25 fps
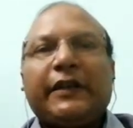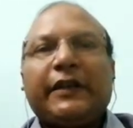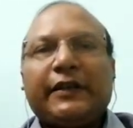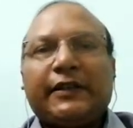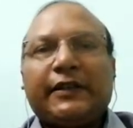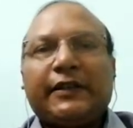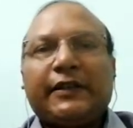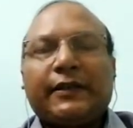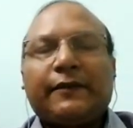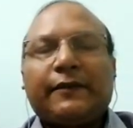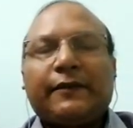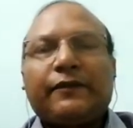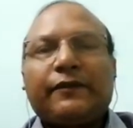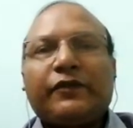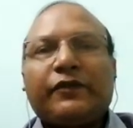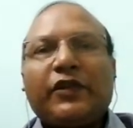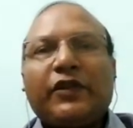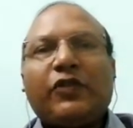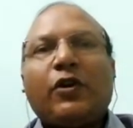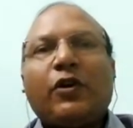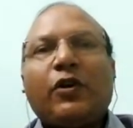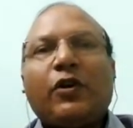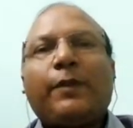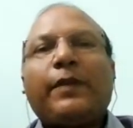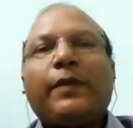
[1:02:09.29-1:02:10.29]
When you apply
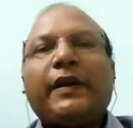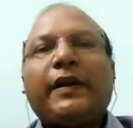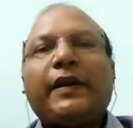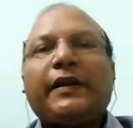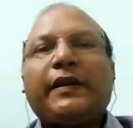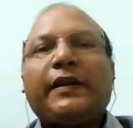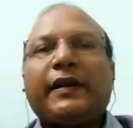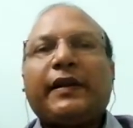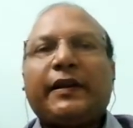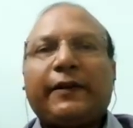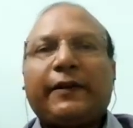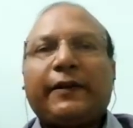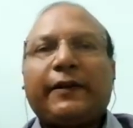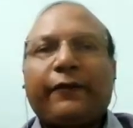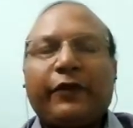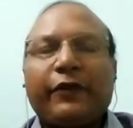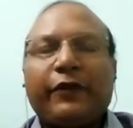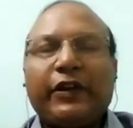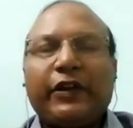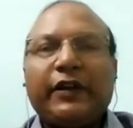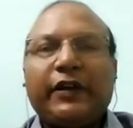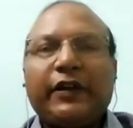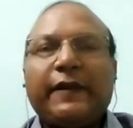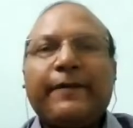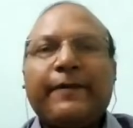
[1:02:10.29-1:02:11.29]
the electric field,
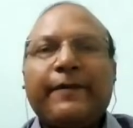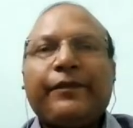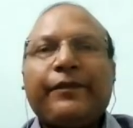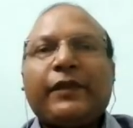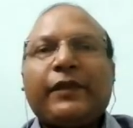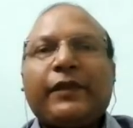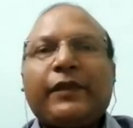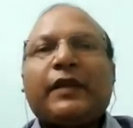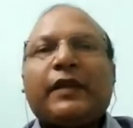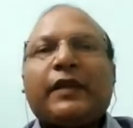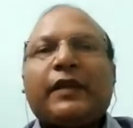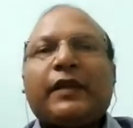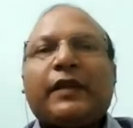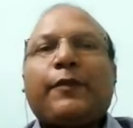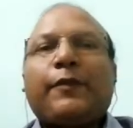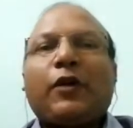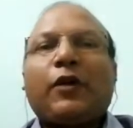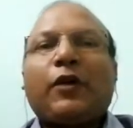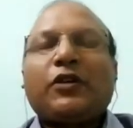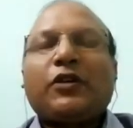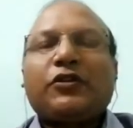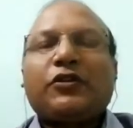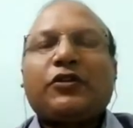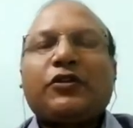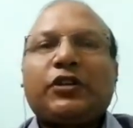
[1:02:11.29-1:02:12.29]
the positive
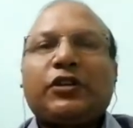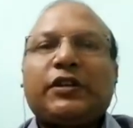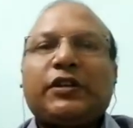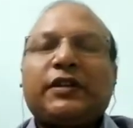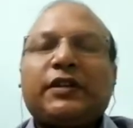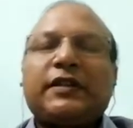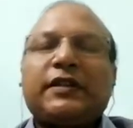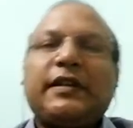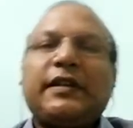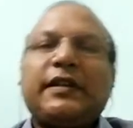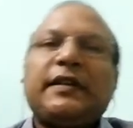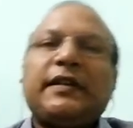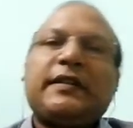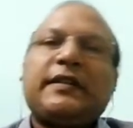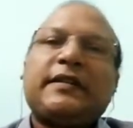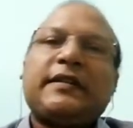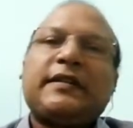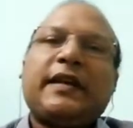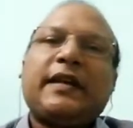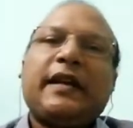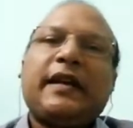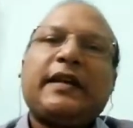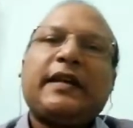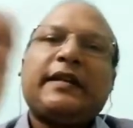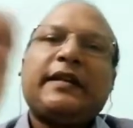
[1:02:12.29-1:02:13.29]
charges. See, inside the
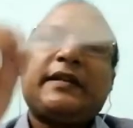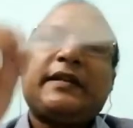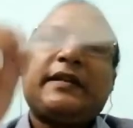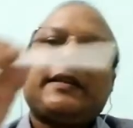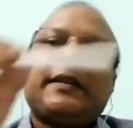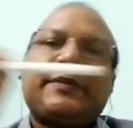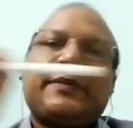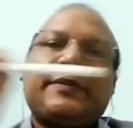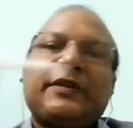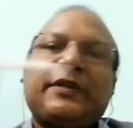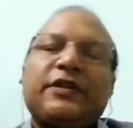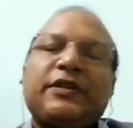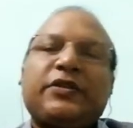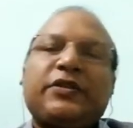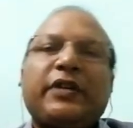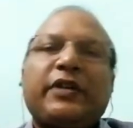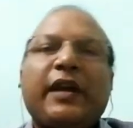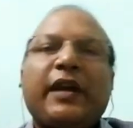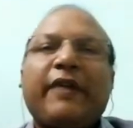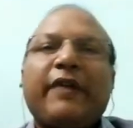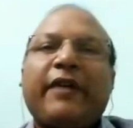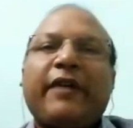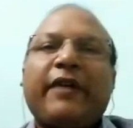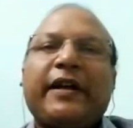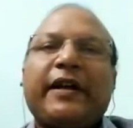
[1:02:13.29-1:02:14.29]
substance you'll have
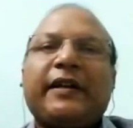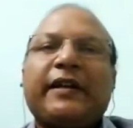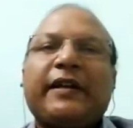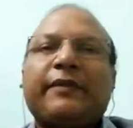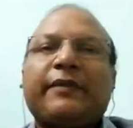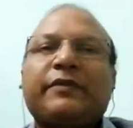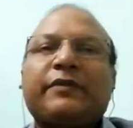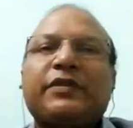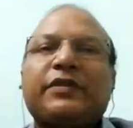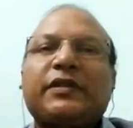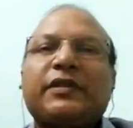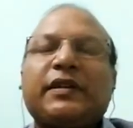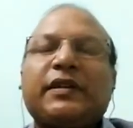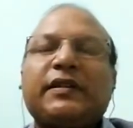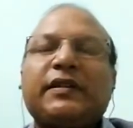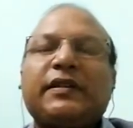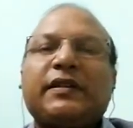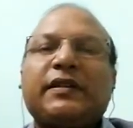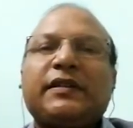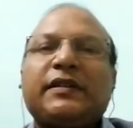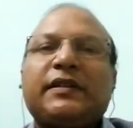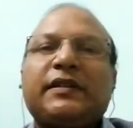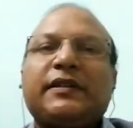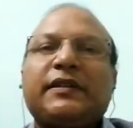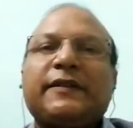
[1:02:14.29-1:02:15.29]
atoms, isn't
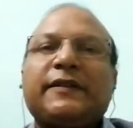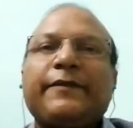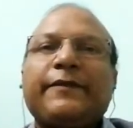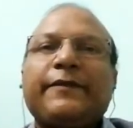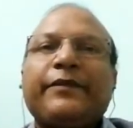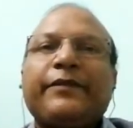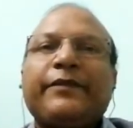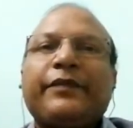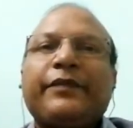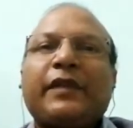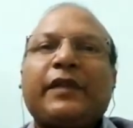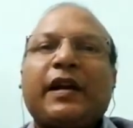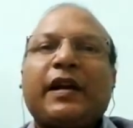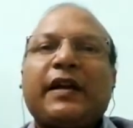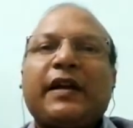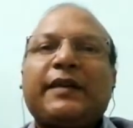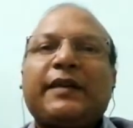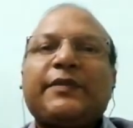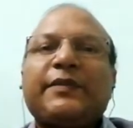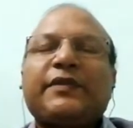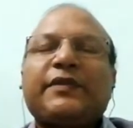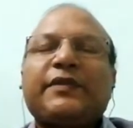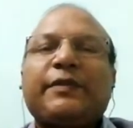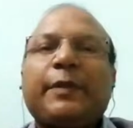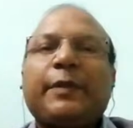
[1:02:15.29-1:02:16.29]
it? Atoms will be
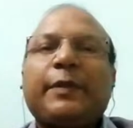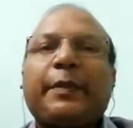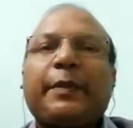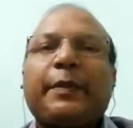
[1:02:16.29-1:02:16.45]
present.